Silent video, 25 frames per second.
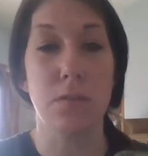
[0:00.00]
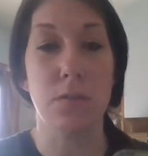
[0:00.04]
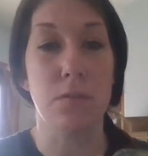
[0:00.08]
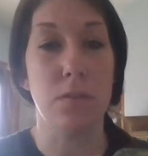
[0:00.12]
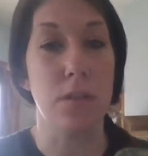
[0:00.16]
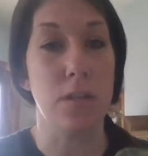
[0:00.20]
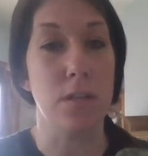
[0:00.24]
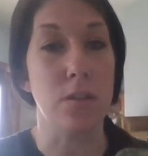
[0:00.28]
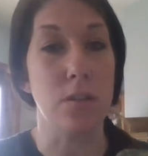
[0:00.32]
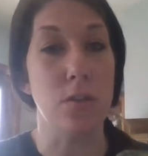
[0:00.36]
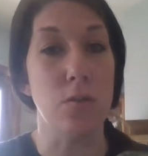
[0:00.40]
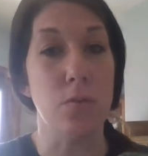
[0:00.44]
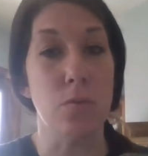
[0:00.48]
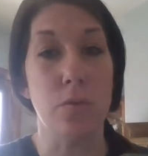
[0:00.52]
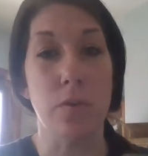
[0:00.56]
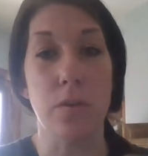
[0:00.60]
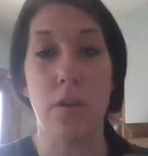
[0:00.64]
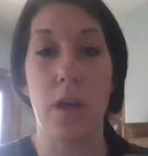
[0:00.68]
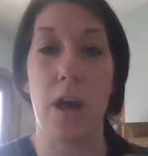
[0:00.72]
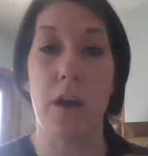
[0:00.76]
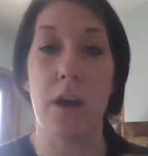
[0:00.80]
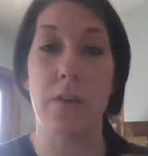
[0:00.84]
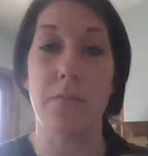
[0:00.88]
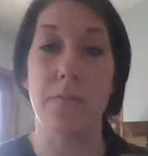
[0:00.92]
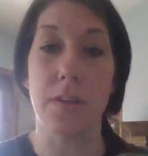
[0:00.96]
so then you
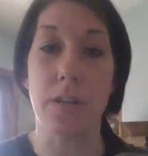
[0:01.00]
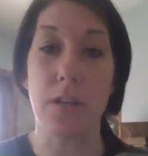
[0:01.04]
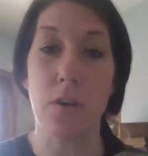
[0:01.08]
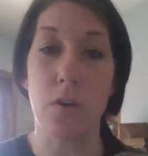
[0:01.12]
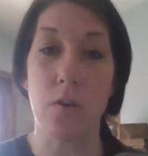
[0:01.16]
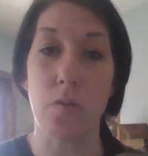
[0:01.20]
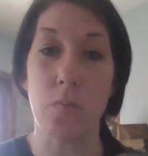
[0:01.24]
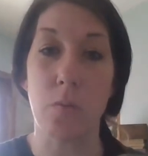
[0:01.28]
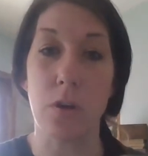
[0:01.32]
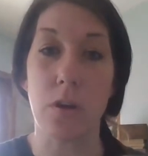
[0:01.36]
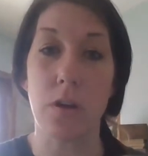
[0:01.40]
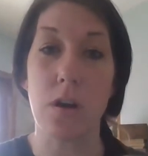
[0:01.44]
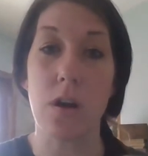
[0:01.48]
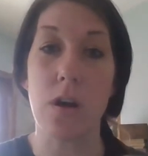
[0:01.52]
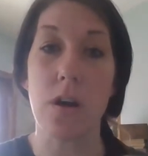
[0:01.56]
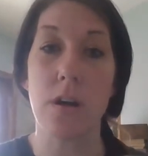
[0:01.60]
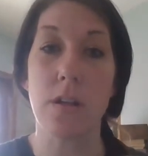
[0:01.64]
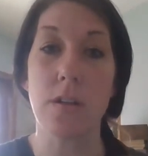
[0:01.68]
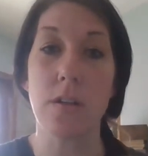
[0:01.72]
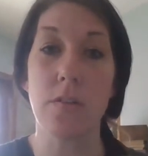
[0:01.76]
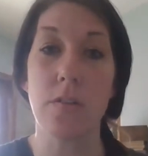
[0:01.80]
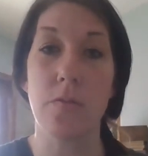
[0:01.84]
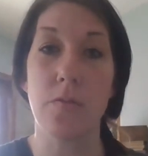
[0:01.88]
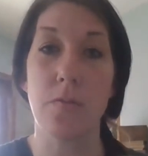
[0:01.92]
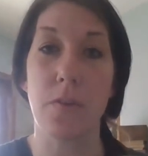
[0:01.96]
wouldn't have any homework
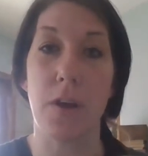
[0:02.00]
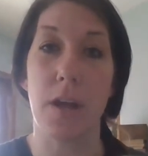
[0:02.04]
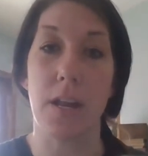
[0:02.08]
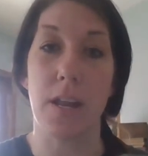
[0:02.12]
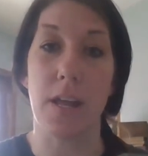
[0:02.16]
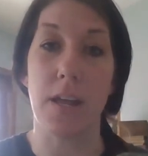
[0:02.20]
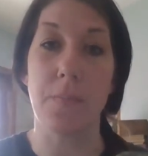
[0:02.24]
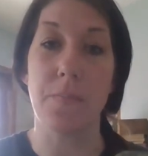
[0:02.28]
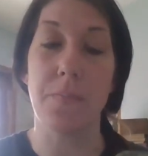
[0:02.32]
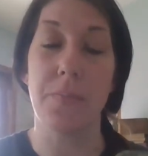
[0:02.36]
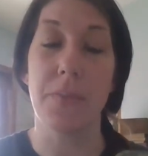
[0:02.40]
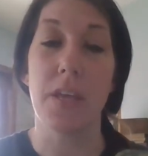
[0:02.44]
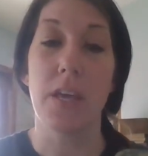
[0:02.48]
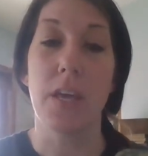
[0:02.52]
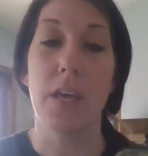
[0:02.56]
on Friday.